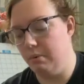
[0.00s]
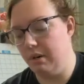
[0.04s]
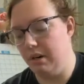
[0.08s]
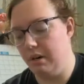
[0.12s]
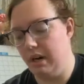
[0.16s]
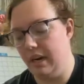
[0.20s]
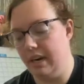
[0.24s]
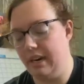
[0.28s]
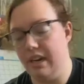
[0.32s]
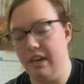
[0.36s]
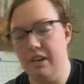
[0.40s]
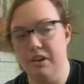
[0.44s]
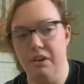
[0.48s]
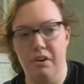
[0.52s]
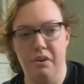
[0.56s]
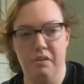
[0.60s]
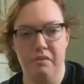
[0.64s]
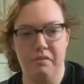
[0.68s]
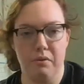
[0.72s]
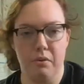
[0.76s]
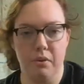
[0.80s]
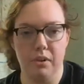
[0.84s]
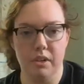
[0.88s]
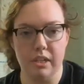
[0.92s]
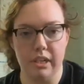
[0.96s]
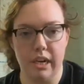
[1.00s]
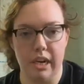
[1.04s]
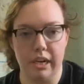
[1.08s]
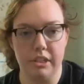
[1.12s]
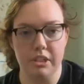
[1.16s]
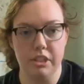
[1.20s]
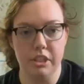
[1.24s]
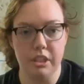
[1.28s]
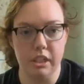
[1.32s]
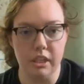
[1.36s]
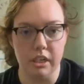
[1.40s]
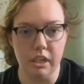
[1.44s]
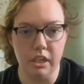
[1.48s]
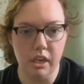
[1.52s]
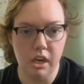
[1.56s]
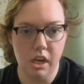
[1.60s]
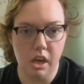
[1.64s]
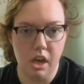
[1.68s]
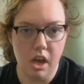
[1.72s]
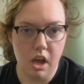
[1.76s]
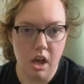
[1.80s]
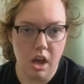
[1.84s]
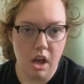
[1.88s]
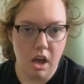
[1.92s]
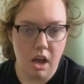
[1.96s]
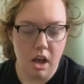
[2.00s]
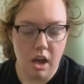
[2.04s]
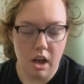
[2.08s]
when I couldn't afford jack shit